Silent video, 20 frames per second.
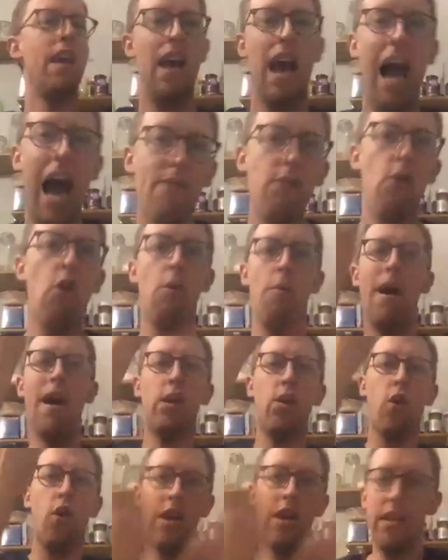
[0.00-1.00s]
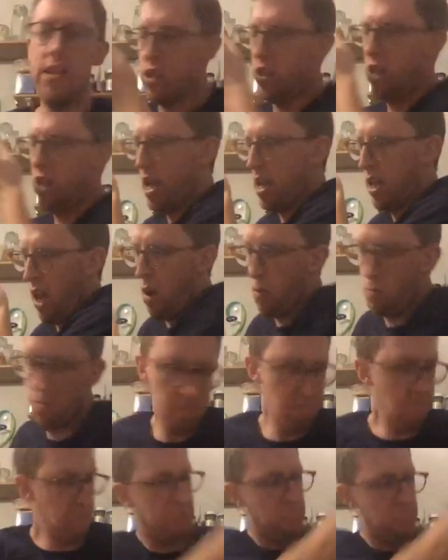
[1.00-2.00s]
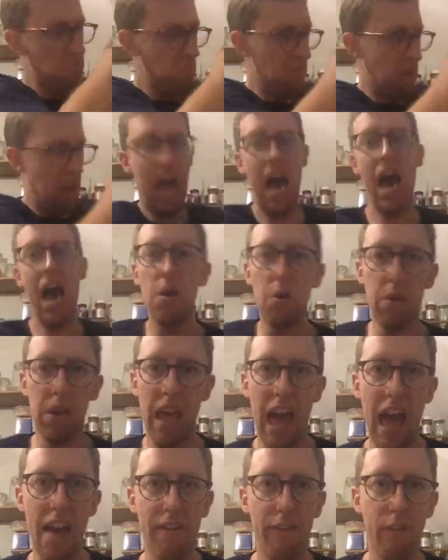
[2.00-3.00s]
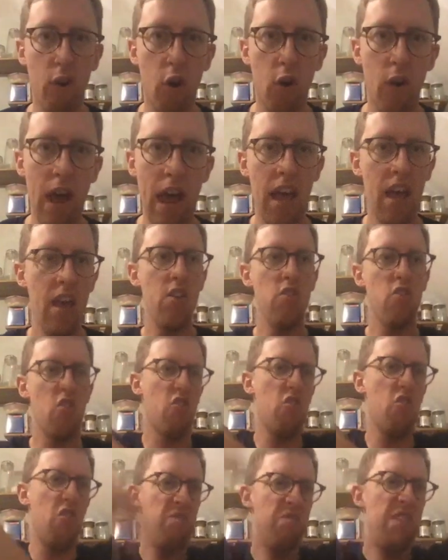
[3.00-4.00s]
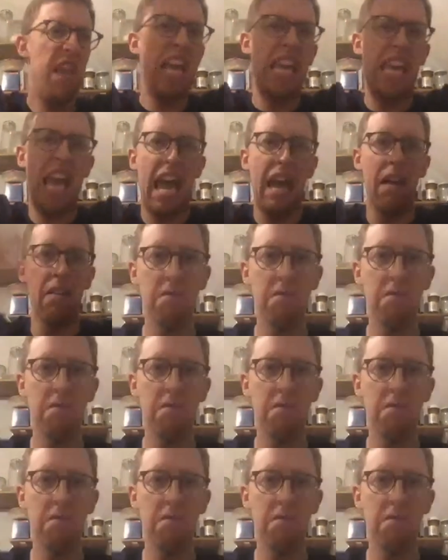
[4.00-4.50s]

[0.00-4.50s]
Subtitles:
Have all my coins. There you go. I don't care for it. Just take it.